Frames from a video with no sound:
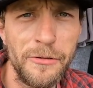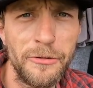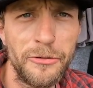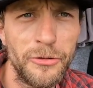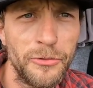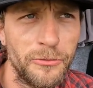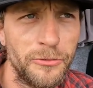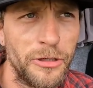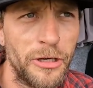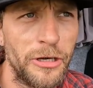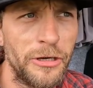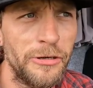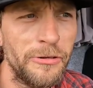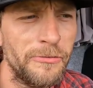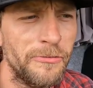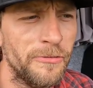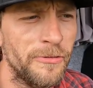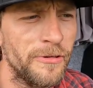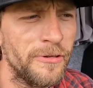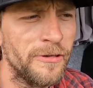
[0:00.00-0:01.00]
you'll
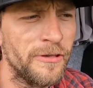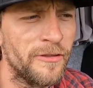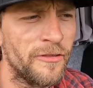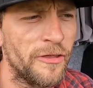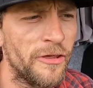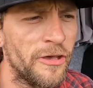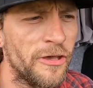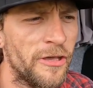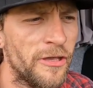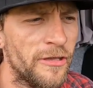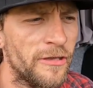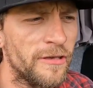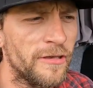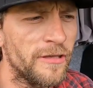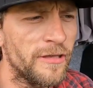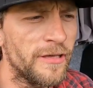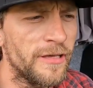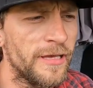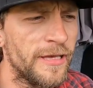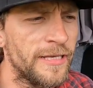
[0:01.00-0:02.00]
know that
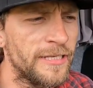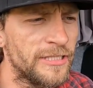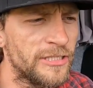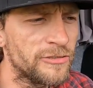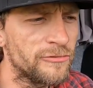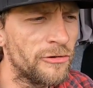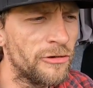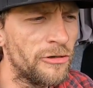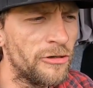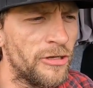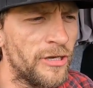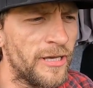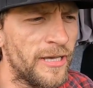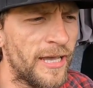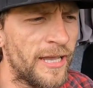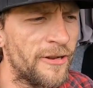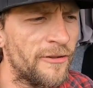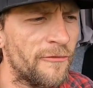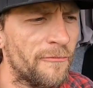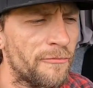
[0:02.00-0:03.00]
it screwed it
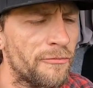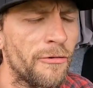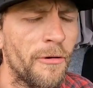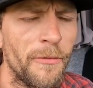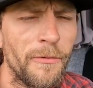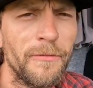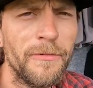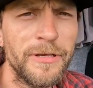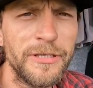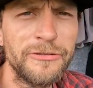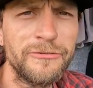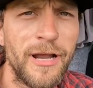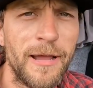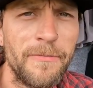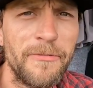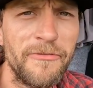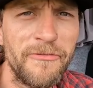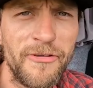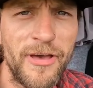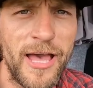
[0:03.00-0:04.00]
and I've probably
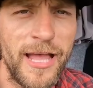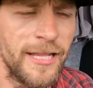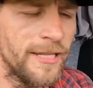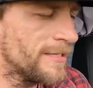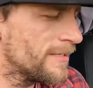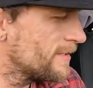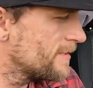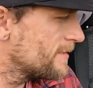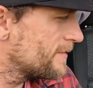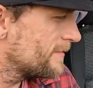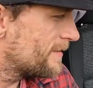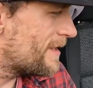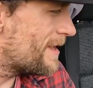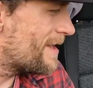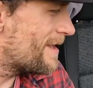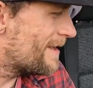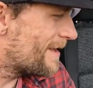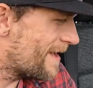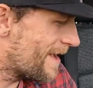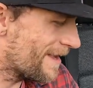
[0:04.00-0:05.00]
scrapped the van
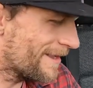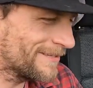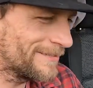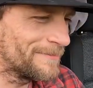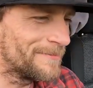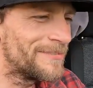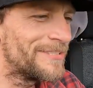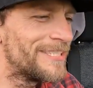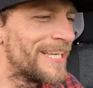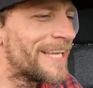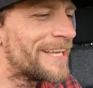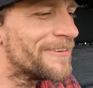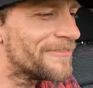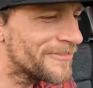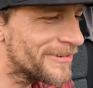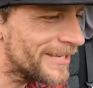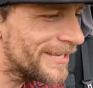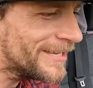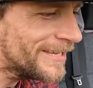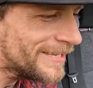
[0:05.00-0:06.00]
because I'm sick of
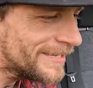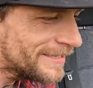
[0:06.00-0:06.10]
it.